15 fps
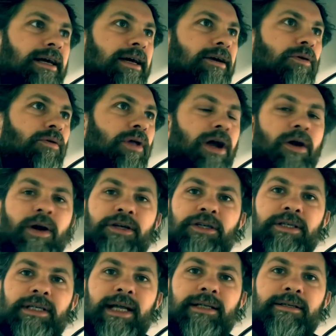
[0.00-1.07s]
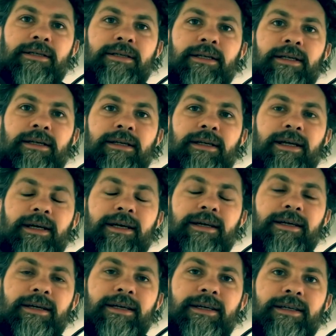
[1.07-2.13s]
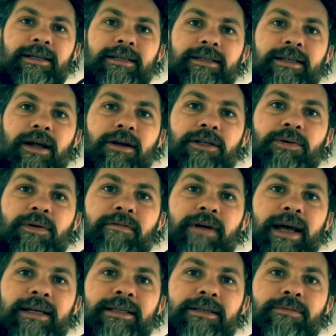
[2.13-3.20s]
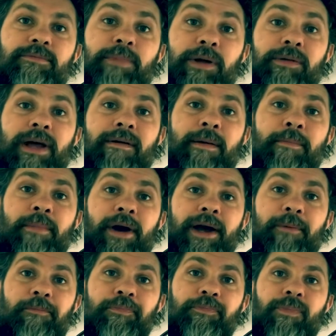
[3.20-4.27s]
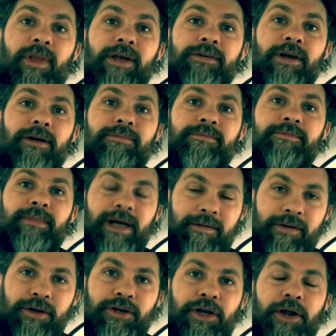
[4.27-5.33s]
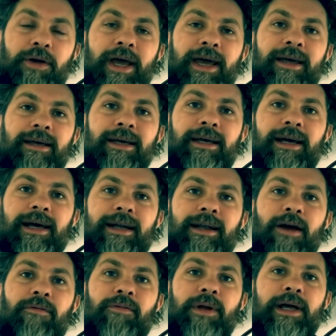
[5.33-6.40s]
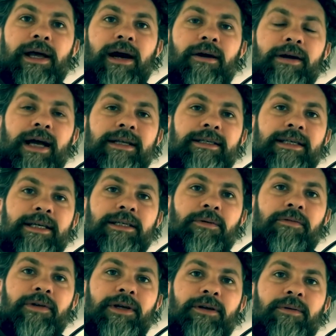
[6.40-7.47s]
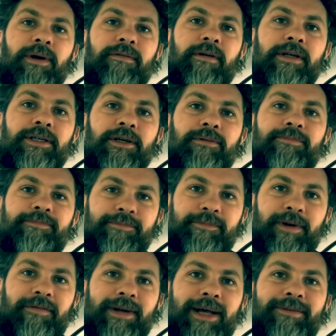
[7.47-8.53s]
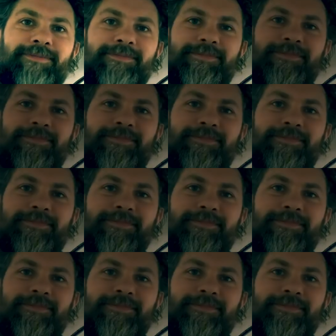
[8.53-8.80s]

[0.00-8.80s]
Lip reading: all their questions answered and start to invest, build their empire. So have a good new year, and hopefully I'll get to see some of you very soon. Bye for now.